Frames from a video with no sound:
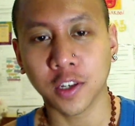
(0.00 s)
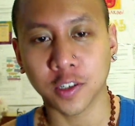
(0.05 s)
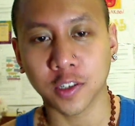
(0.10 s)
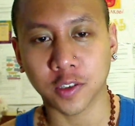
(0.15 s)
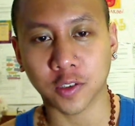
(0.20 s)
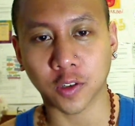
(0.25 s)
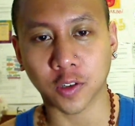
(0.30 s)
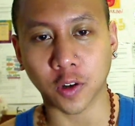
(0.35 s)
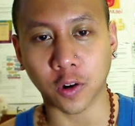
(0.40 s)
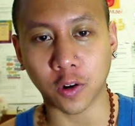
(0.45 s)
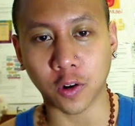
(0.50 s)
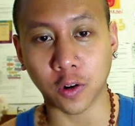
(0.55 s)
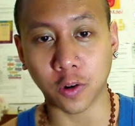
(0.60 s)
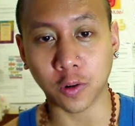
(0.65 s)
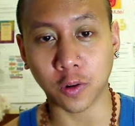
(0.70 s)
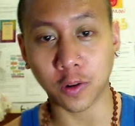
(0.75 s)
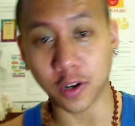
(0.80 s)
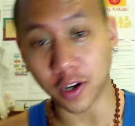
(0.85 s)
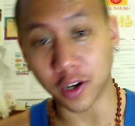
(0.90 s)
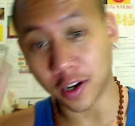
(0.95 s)

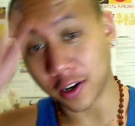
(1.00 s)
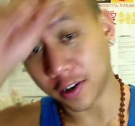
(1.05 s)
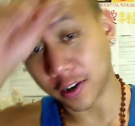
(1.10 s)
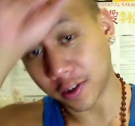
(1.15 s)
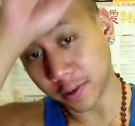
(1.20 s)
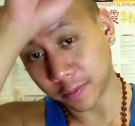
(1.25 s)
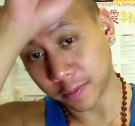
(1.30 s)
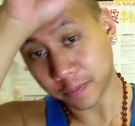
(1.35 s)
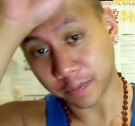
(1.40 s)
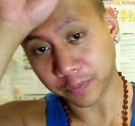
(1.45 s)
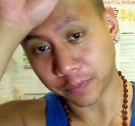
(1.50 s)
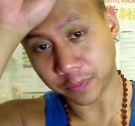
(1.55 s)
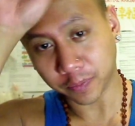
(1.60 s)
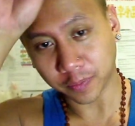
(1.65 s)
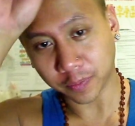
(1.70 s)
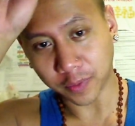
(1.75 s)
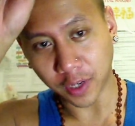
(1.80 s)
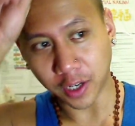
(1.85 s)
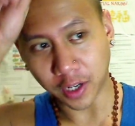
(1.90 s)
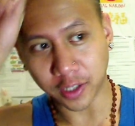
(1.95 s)
So, um,
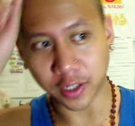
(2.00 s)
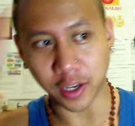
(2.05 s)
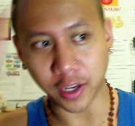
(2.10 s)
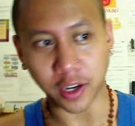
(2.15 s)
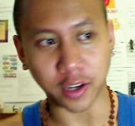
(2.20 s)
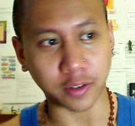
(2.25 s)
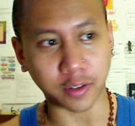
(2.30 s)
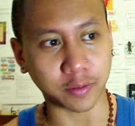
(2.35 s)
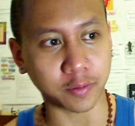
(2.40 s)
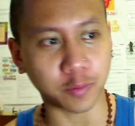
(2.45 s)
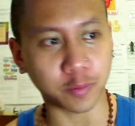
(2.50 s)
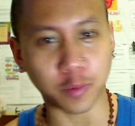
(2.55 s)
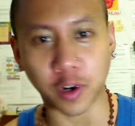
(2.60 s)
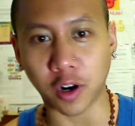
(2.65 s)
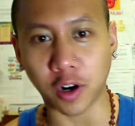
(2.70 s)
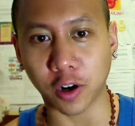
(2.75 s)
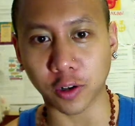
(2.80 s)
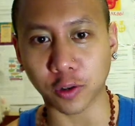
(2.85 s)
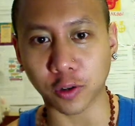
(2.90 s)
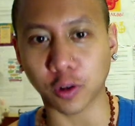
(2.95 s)
yeah,
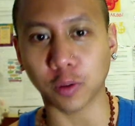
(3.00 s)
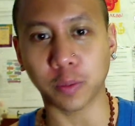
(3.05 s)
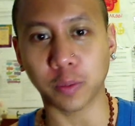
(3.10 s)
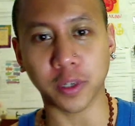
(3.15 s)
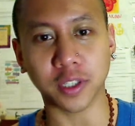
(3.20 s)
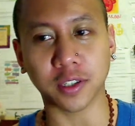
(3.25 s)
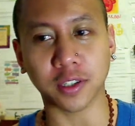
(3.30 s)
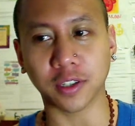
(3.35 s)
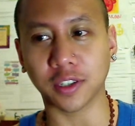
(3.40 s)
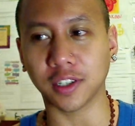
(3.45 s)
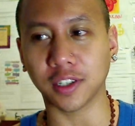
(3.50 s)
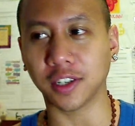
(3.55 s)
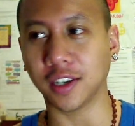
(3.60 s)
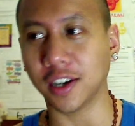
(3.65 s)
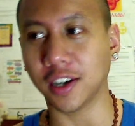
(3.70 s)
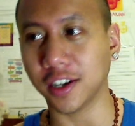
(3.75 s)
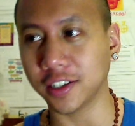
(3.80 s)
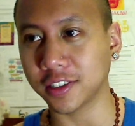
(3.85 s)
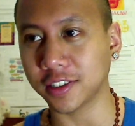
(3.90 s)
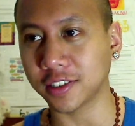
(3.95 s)
hardcore busy.
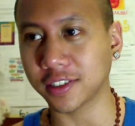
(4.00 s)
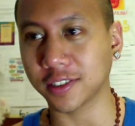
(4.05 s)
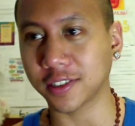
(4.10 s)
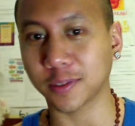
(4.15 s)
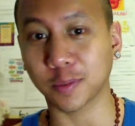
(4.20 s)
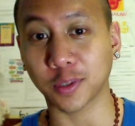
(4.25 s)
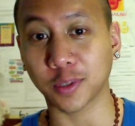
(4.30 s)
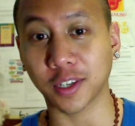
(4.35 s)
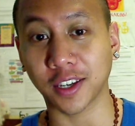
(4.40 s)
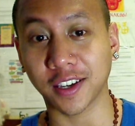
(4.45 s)
It's